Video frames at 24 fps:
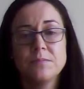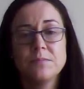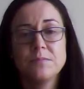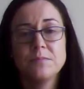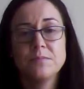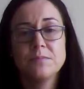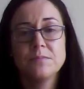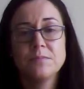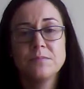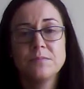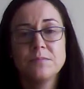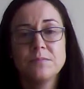
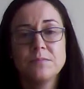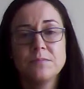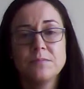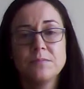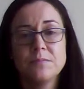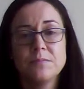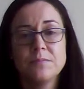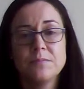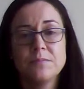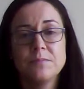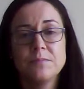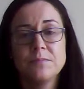
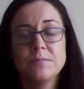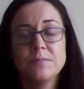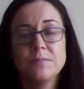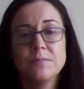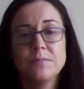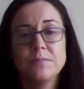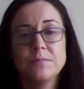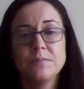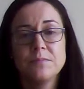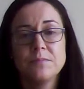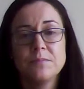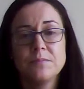
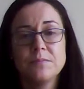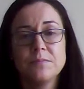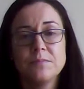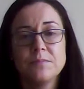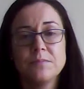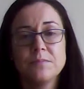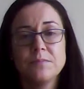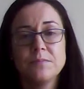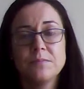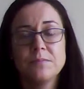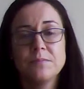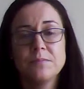
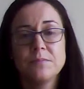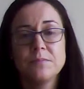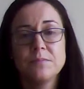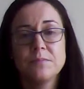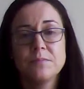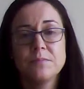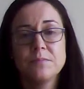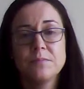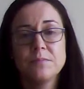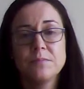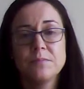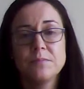
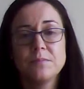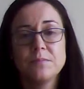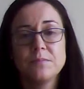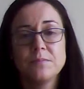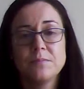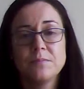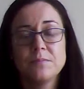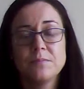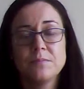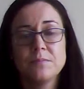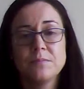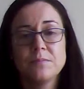
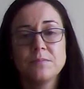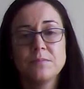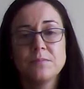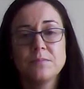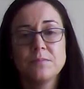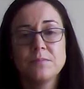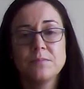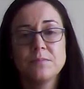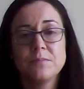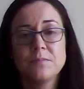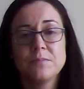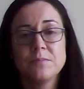
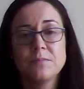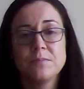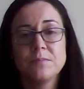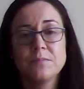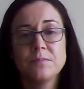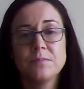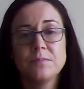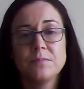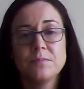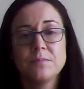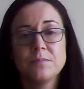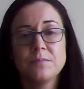
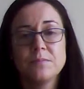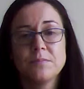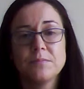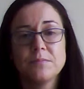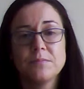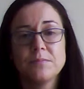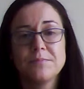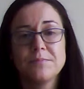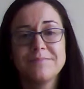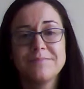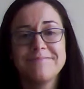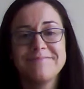
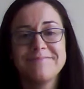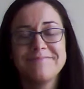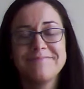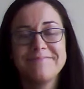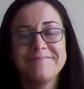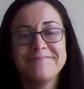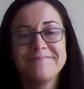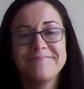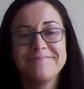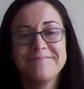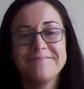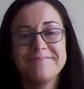
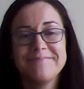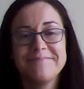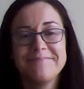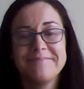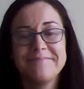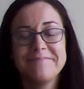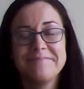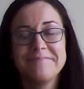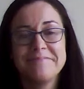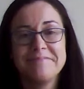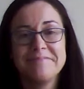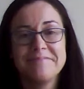
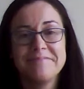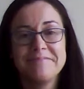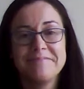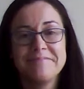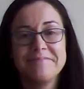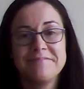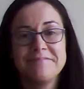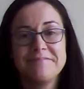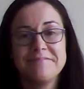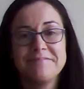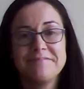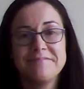
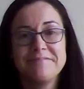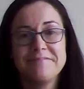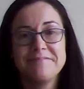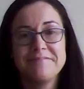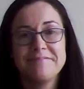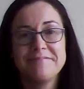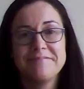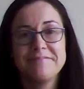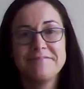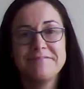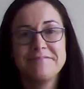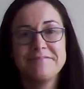
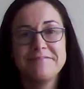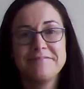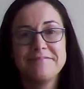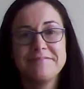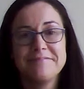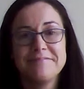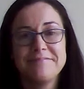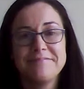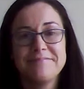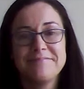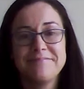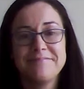
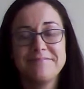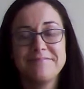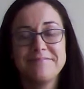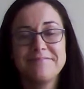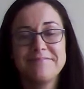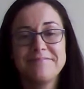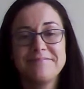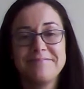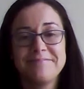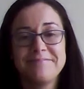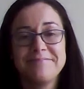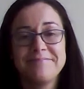
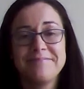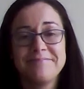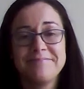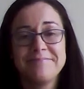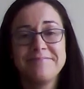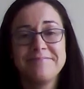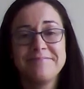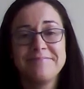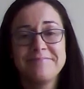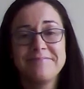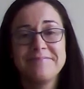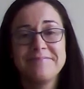[no speech]